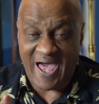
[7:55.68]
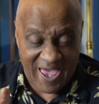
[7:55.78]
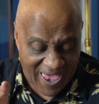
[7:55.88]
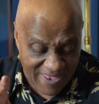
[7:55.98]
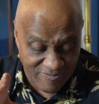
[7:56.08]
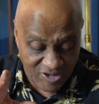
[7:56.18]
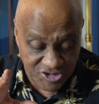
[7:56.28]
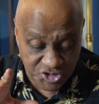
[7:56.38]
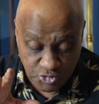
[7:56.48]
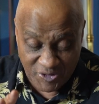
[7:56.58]
And
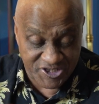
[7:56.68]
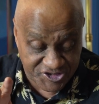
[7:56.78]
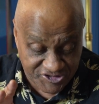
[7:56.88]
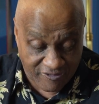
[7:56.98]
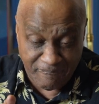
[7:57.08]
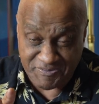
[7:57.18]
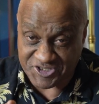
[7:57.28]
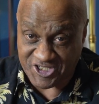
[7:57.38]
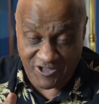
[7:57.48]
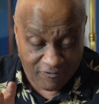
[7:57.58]

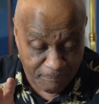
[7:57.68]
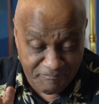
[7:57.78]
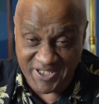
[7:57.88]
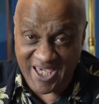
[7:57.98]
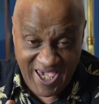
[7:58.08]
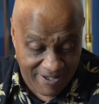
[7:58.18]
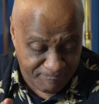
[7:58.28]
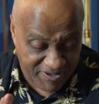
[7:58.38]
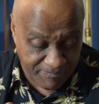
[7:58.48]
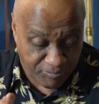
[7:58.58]
27% of BA
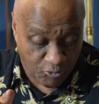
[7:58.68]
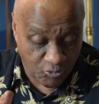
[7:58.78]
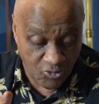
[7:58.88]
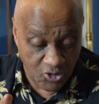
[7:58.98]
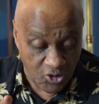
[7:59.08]
people